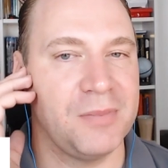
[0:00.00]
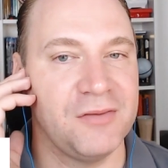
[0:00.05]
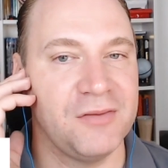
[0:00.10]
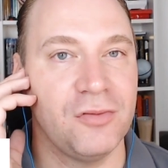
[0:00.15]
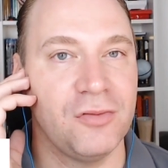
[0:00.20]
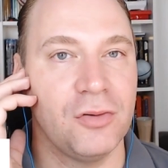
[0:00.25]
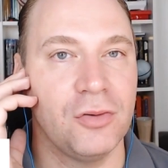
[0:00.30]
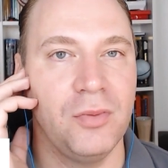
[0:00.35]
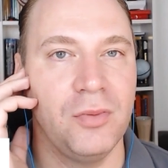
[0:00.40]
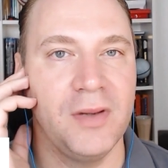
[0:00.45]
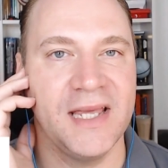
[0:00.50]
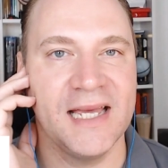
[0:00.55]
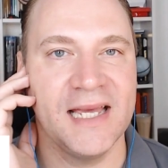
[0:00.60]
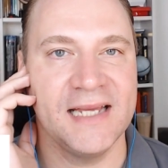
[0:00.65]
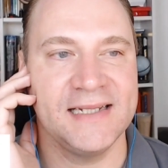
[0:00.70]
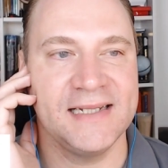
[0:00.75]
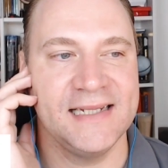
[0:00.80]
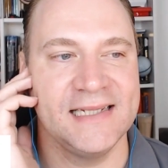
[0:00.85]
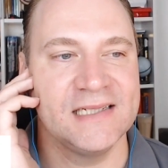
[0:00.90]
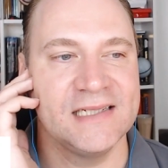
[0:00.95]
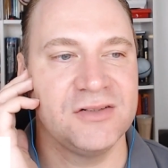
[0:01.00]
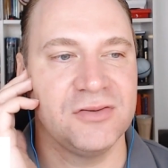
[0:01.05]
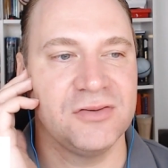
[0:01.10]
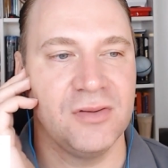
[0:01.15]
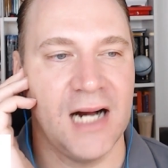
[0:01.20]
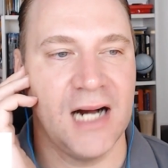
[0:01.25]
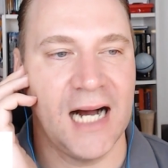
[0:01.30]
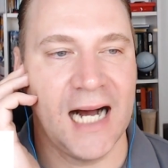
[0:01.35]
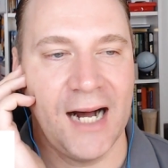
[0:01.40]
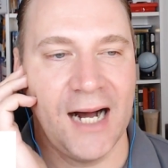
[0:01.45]
Before we get
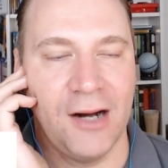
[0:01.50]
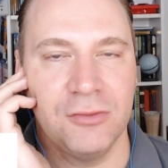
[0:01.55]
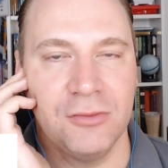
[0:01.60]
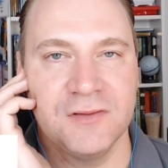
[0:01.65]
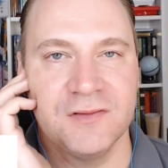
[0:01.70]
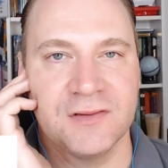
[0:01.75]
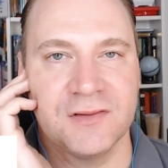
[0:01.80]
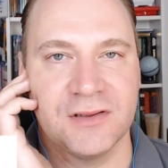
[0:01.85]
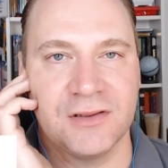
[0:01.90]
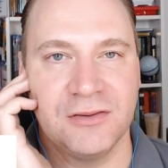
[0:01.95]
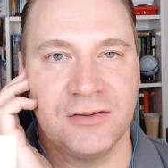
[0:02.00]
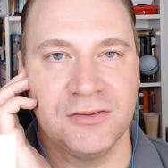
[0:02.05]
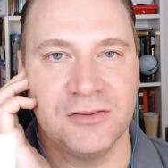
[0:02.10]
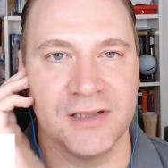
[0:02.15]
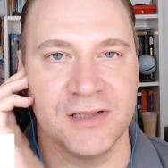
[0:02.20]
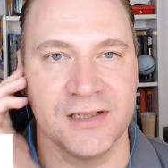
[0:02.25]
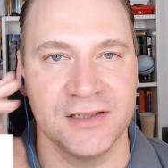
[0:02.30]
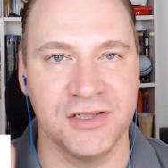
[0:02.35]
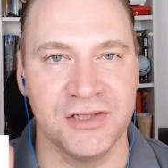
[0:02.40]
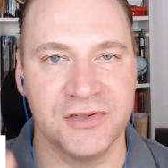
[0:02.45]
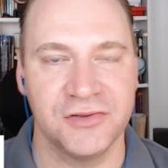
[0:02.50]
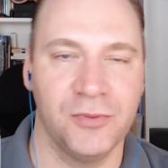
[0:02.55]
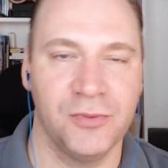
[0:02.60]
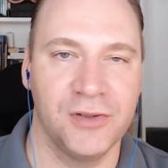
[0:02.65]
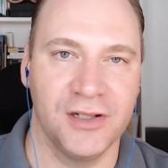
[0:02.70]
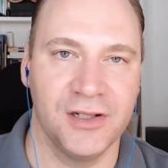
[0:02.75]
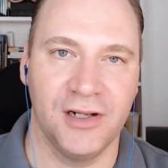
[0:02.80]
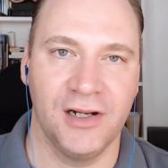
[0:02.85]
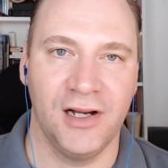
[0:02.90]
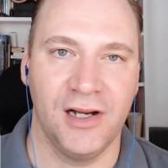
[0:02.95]
into HAUSGOLD, I just
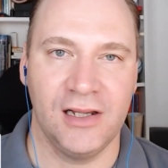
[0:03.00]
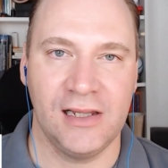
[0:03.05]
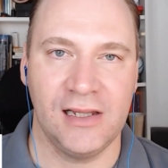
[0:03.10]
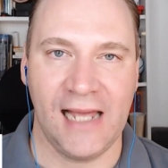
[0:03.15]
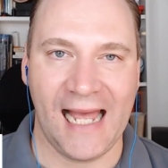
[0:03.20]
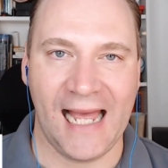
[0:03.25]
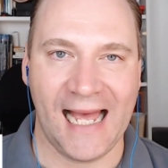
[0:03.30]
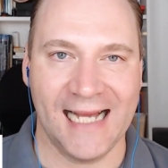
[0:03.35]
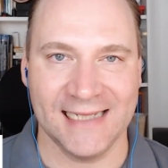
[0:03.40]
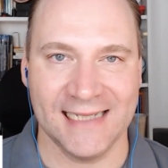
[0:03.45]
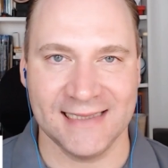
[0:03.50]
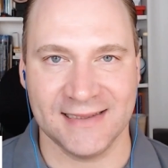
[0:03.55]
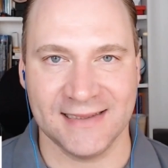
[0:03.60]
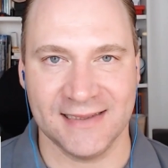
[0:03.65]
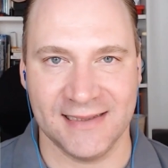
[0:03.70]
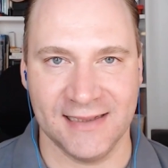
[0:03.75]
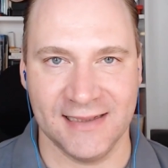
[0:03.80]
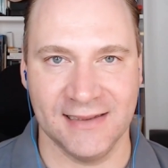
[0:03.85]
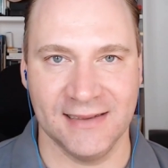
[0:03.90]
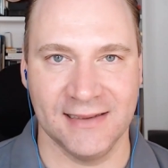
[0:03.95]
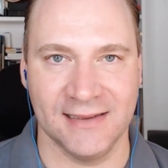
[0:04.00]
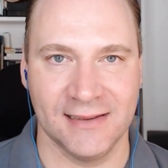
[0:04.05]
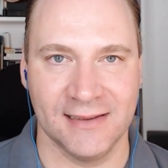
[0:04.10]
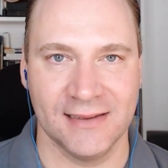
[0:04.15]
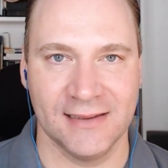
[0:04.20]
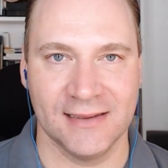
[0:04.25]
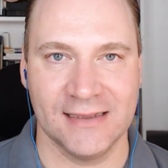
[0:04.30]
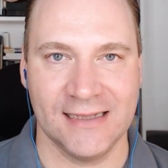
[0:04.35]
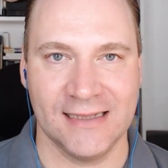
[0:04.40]
want to add a little